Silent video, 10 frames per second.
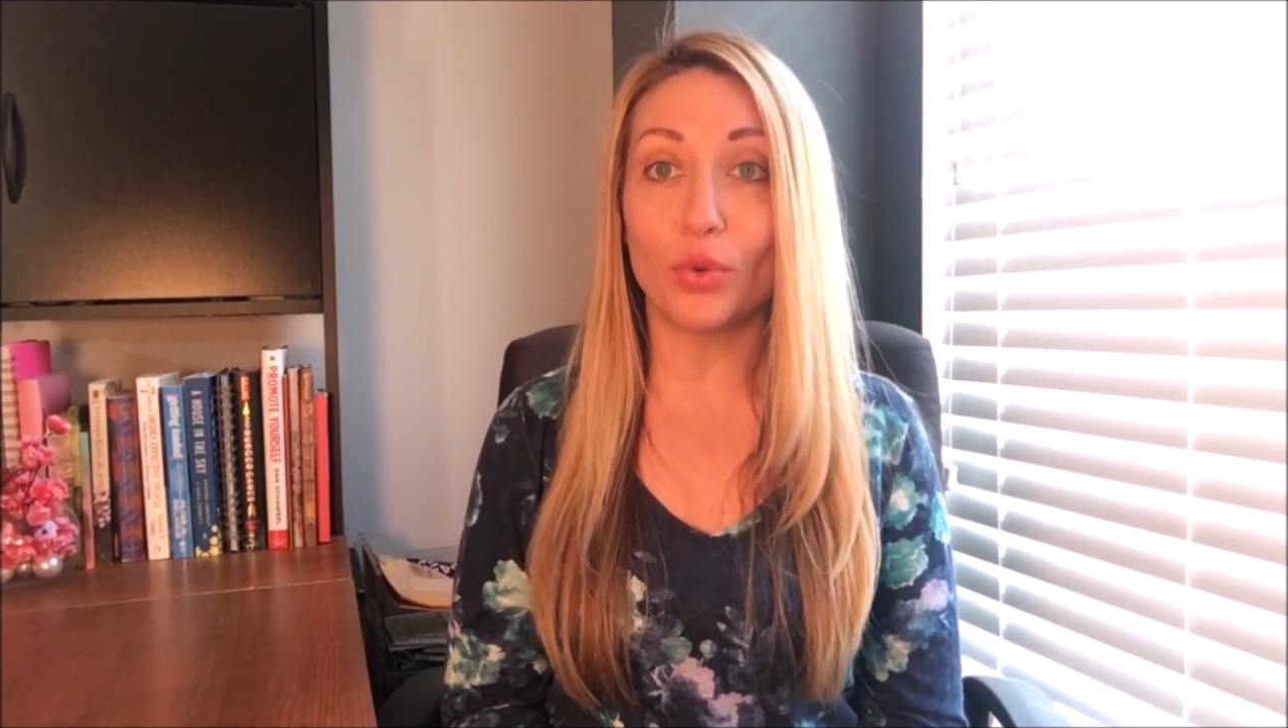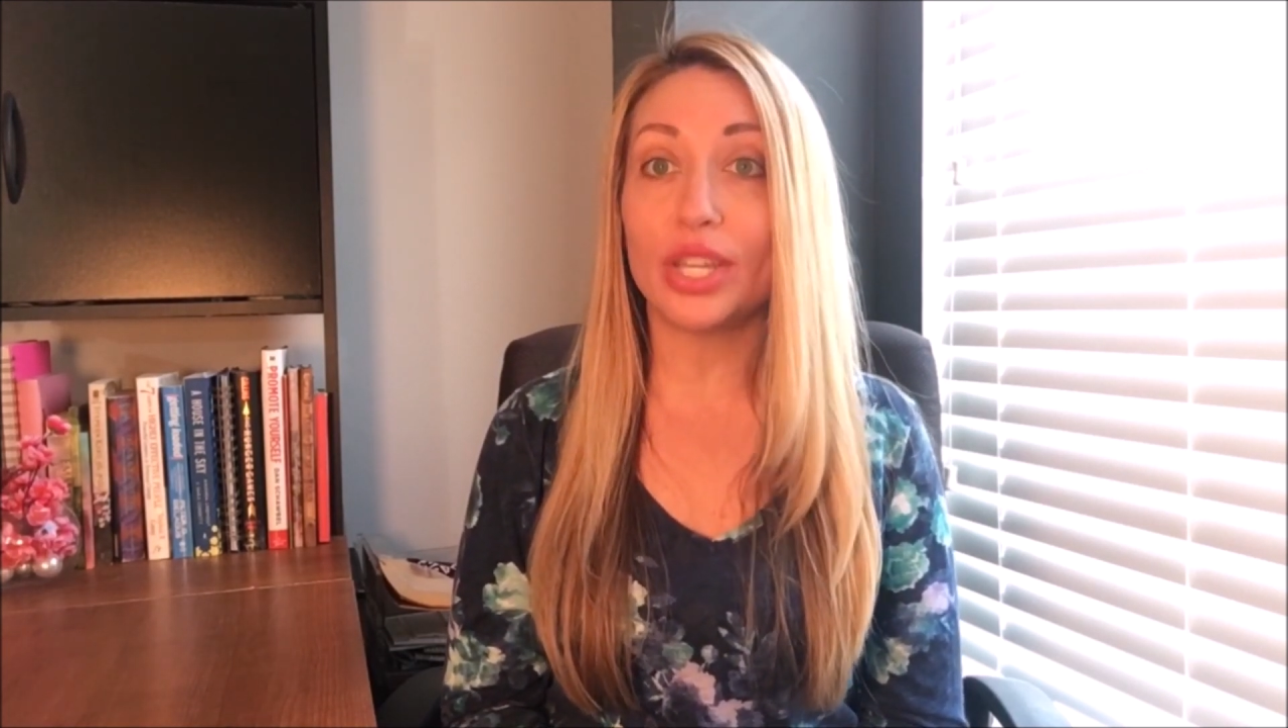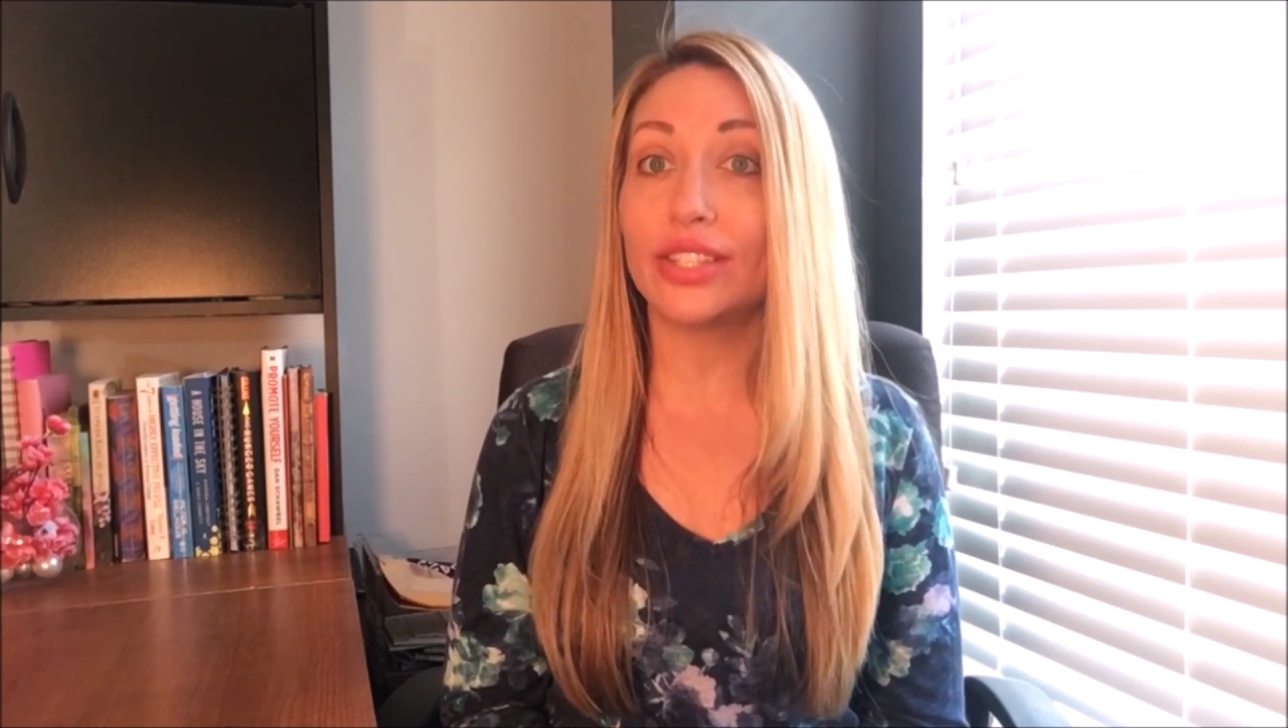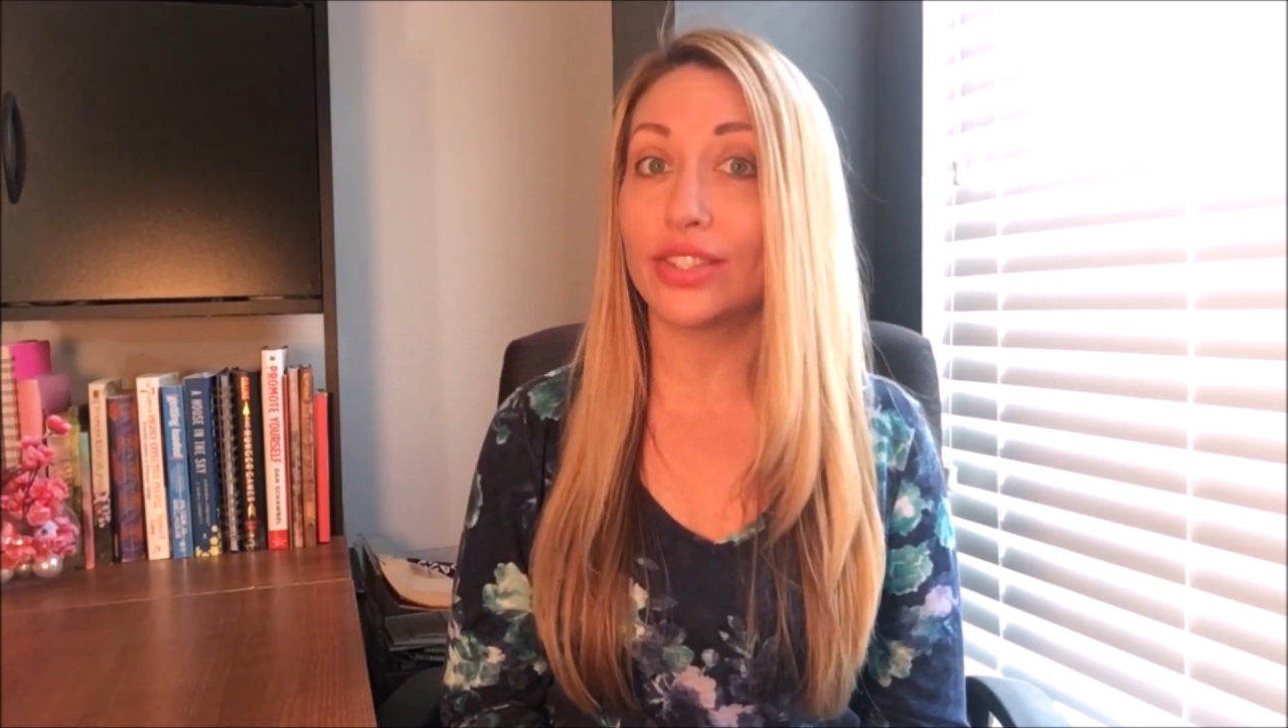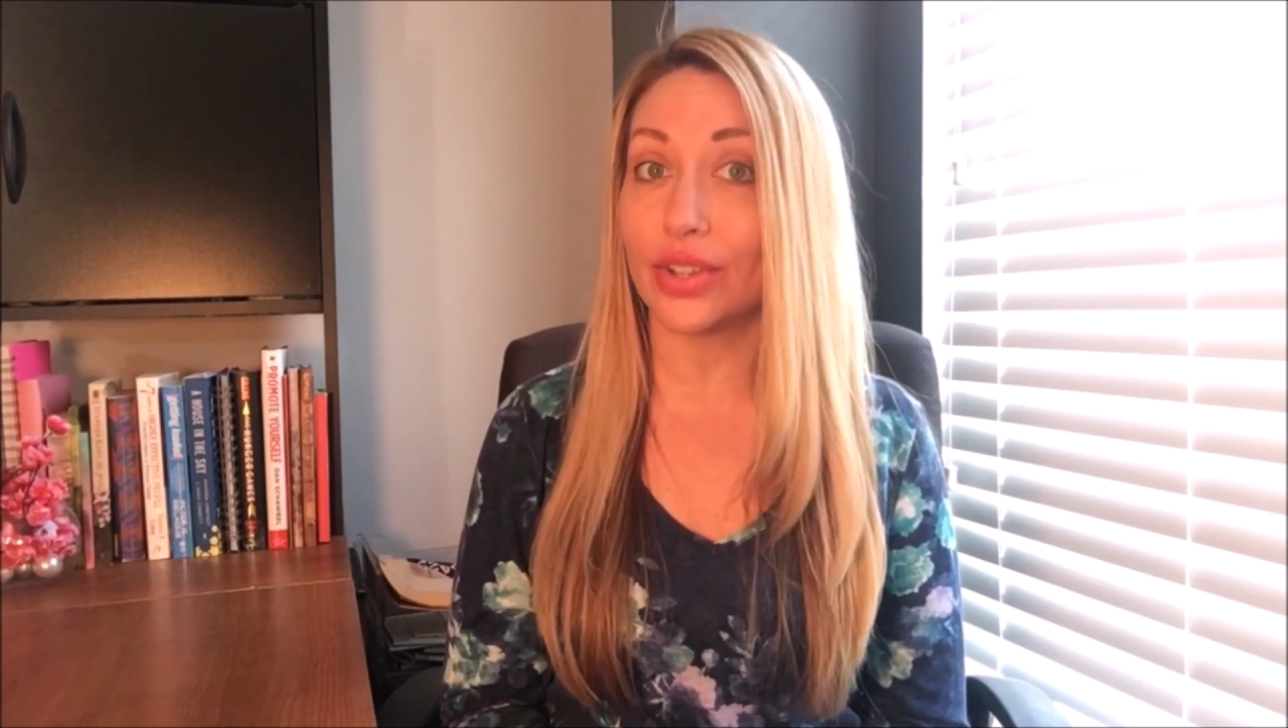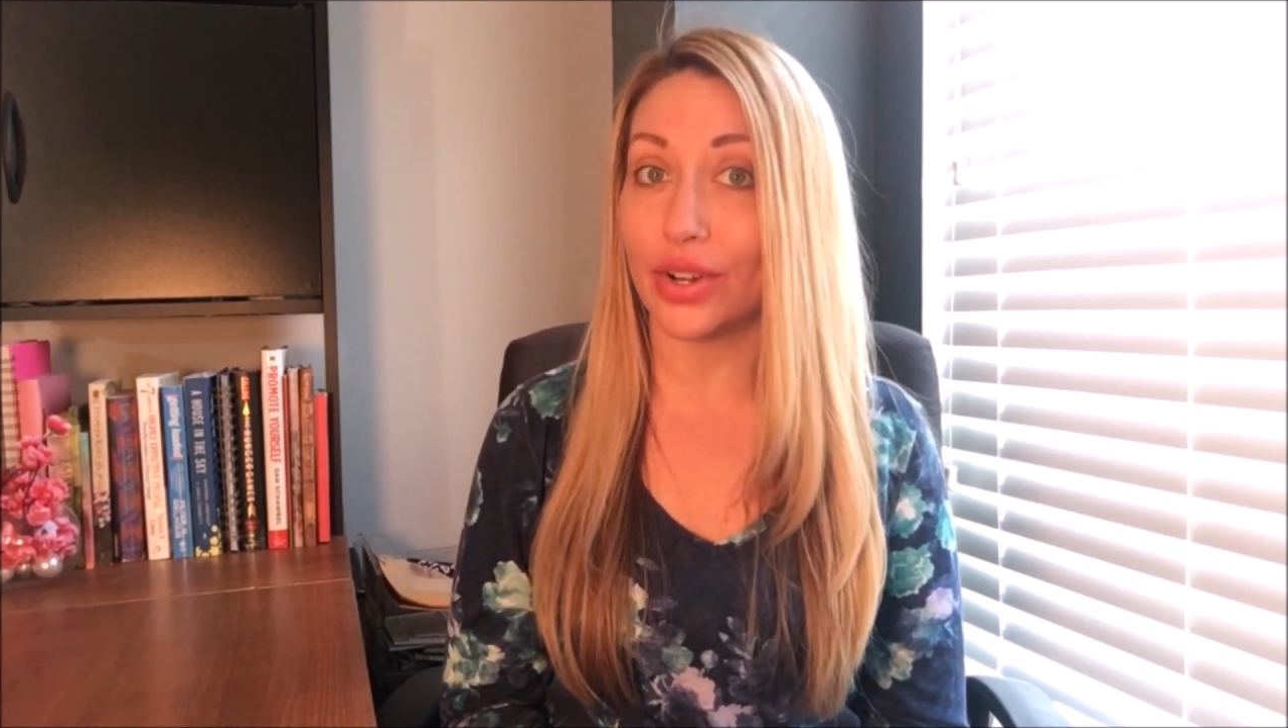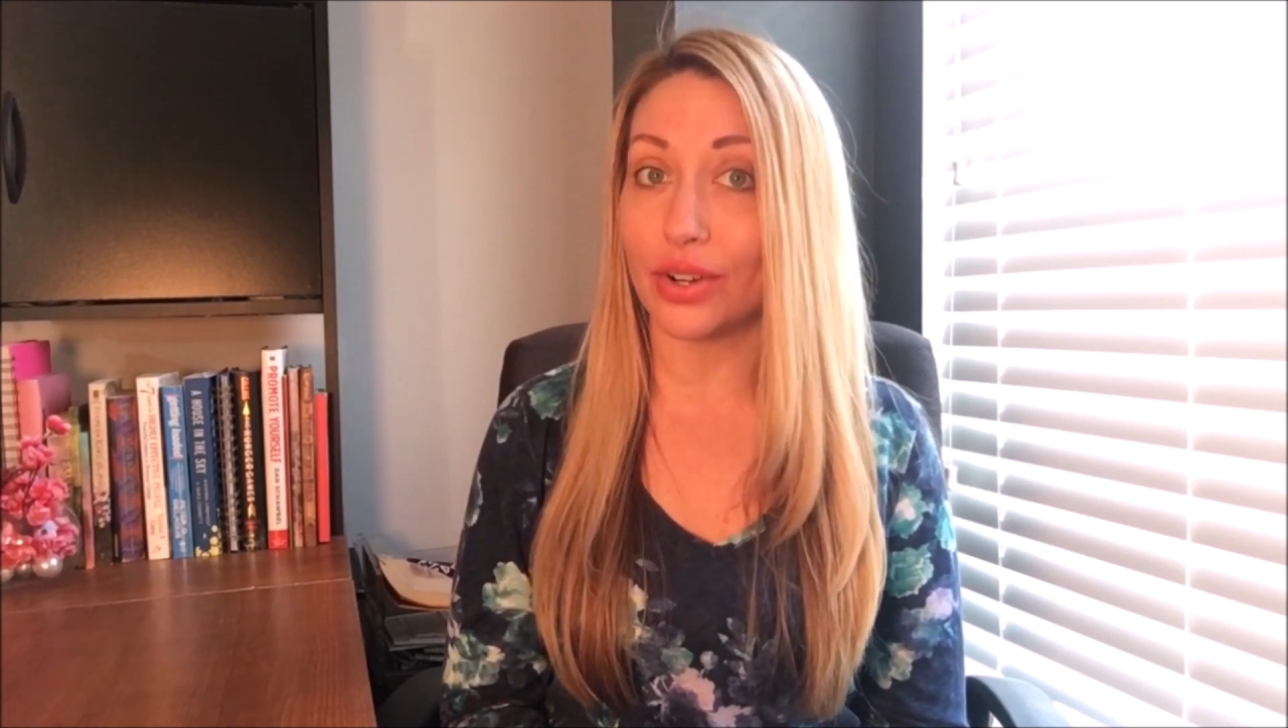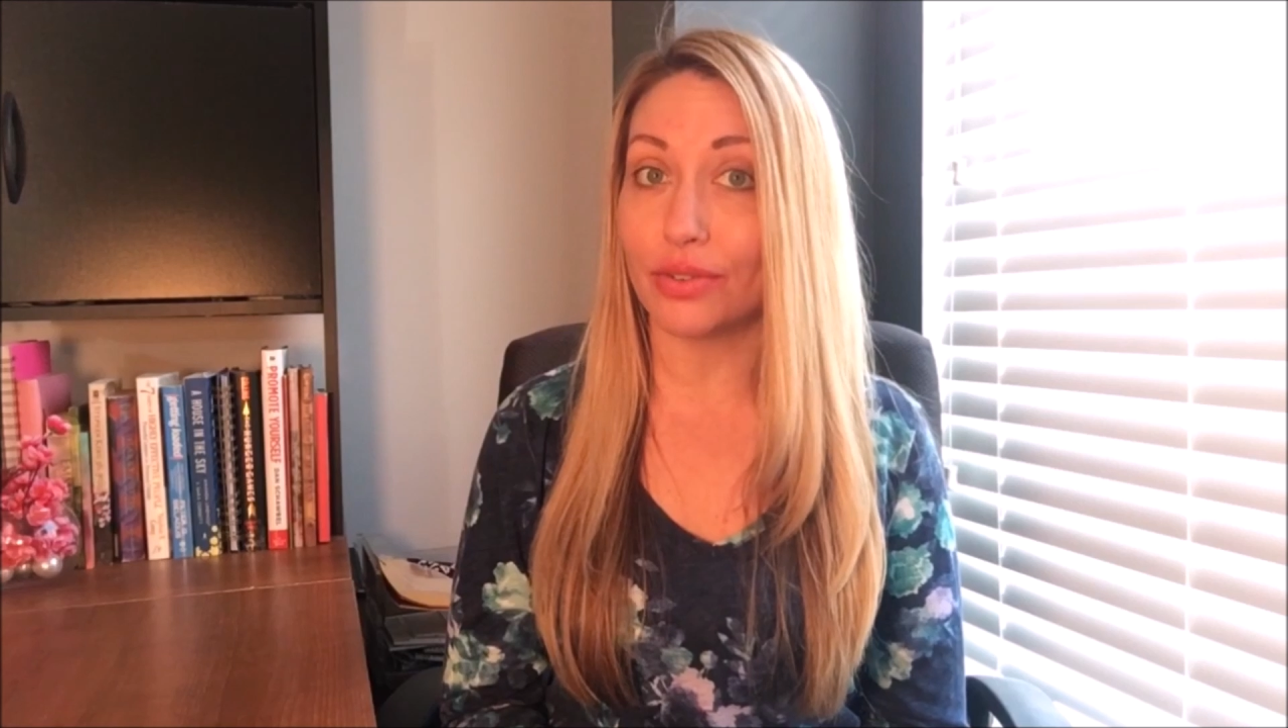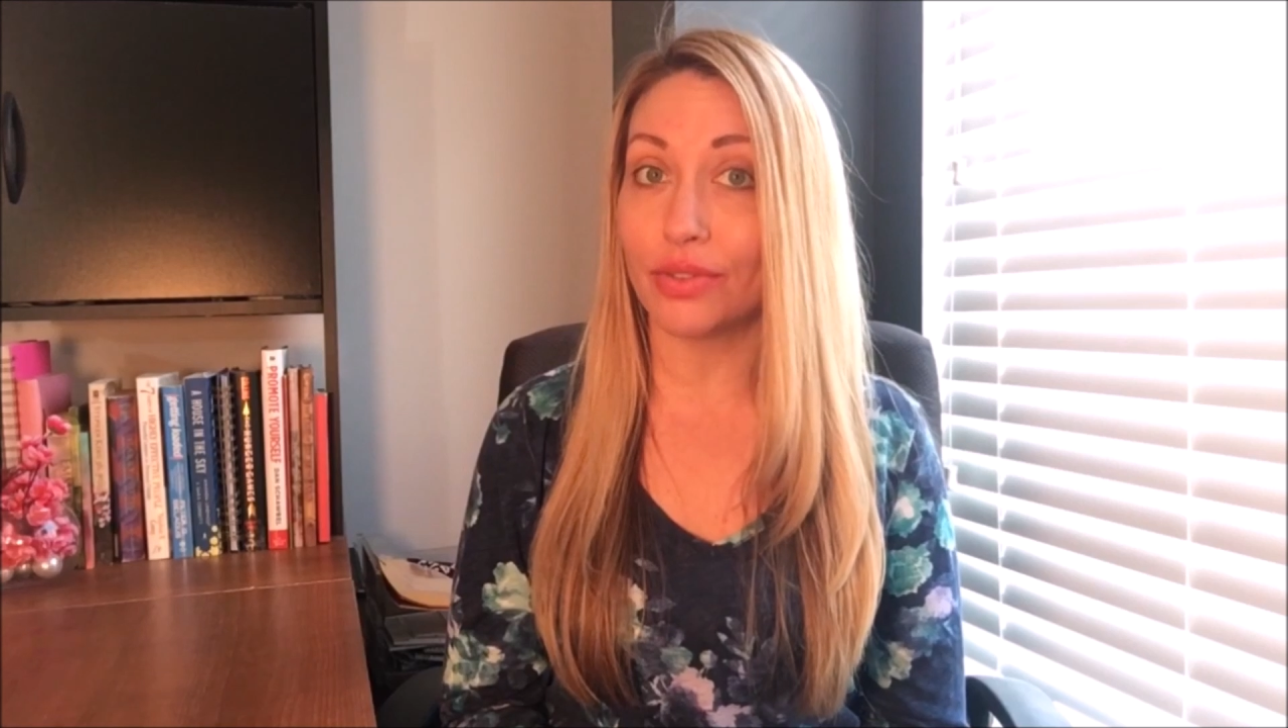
in books,